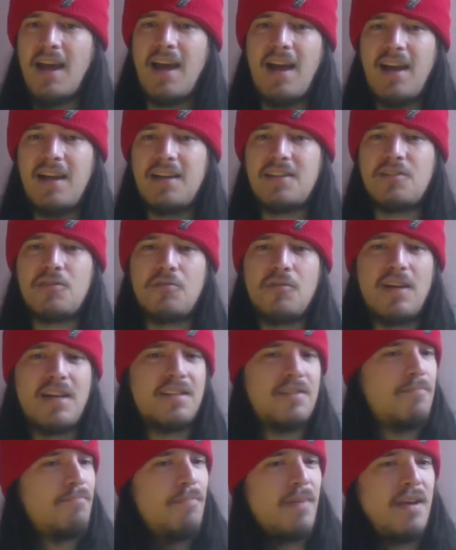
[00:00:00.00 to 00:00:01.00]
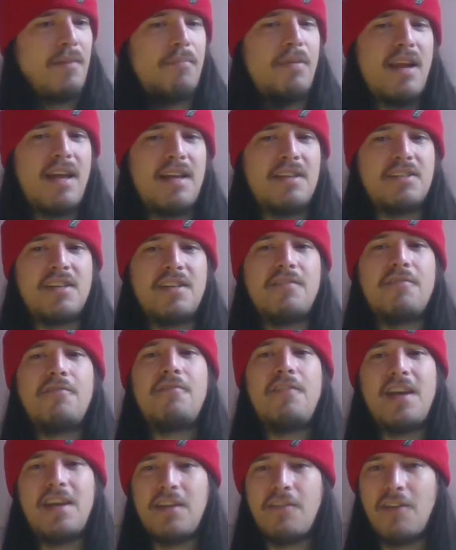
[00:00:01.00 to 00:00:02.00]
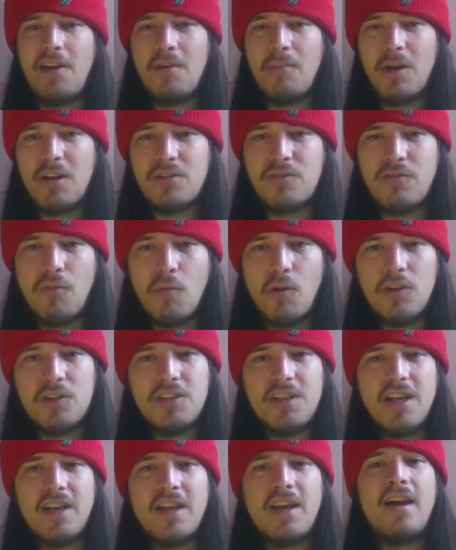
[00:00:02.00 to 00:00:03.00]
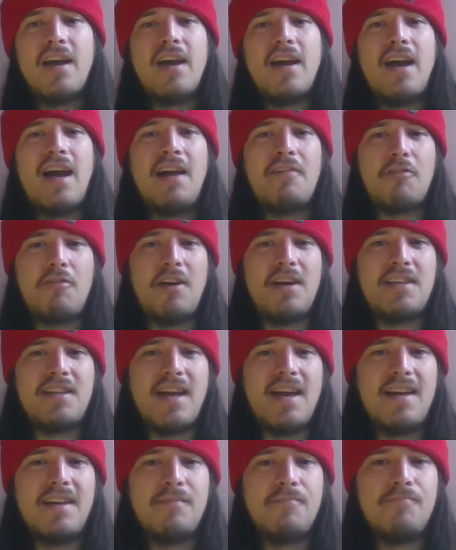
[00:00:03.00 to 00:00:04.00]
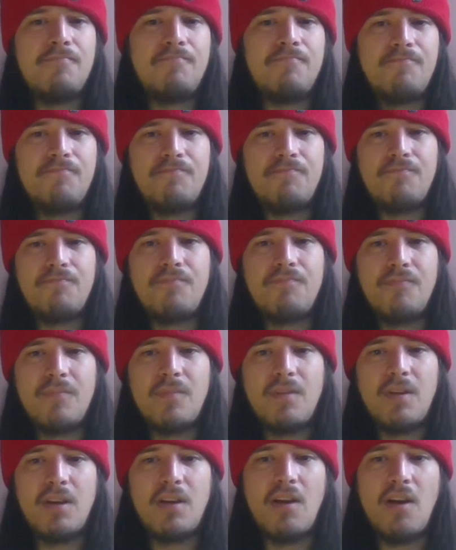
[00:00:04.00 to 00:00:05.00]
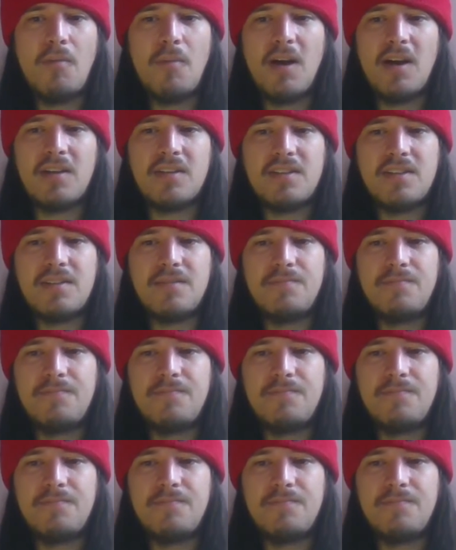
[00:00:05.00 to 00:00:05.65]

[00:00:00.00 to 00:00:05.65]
As always, been a pleasure. Thank you very much for watching. Have a great day and go Bucks.